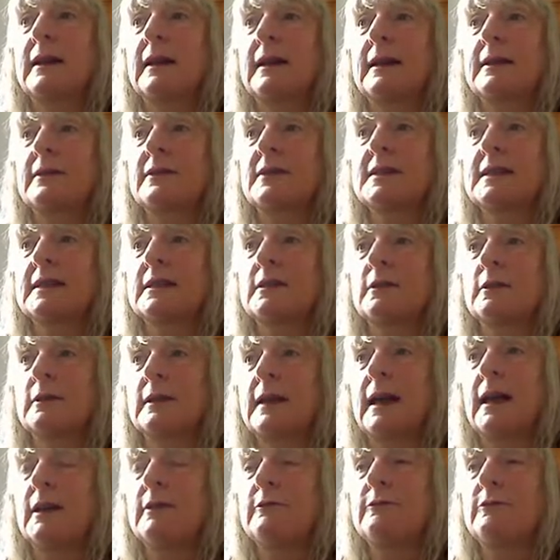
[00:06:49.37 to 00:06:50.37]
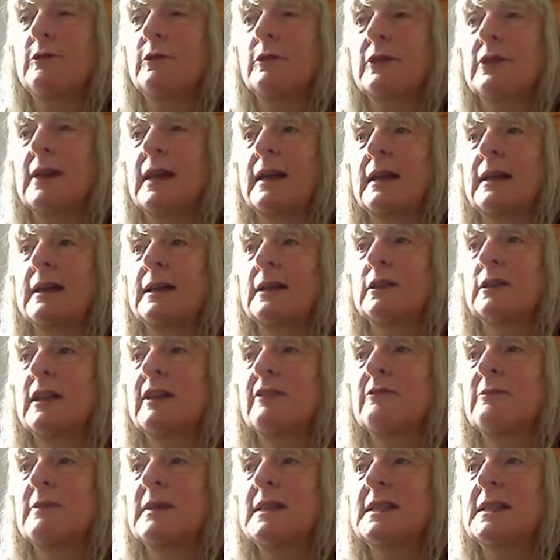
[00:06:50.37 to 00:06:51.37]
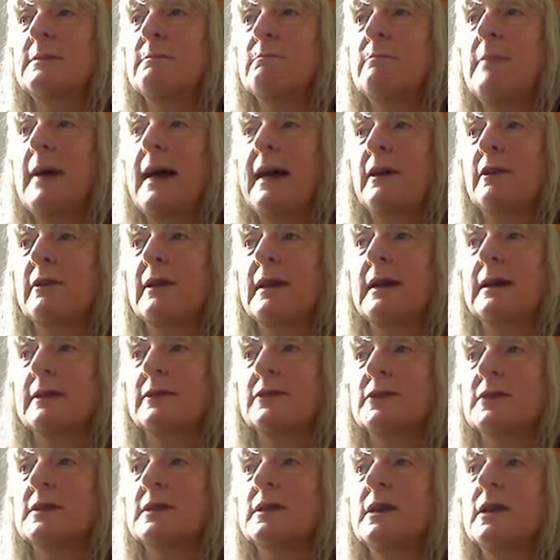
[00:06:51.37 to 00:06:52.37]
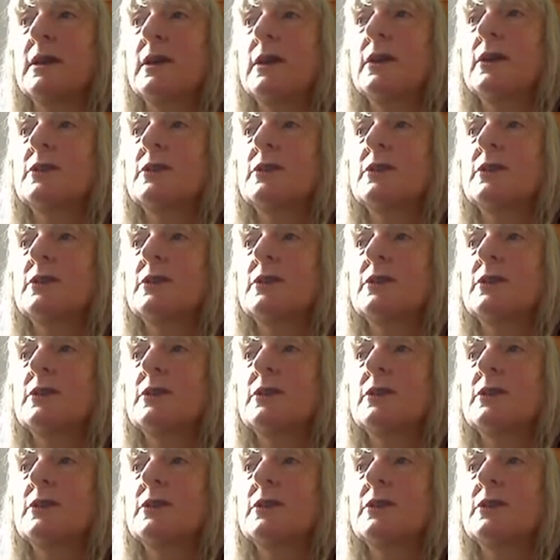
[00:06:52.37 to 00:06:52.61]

if I click this little colorful thing, it'll give me some backgrounds.